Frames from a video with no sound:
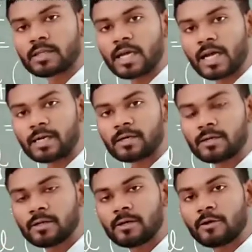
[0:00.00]

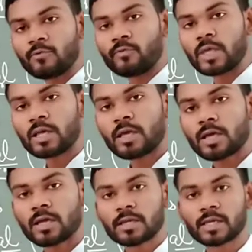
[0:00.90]
that
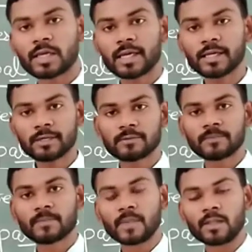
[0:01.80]
we
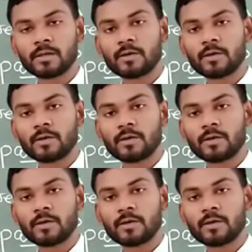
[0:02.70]
get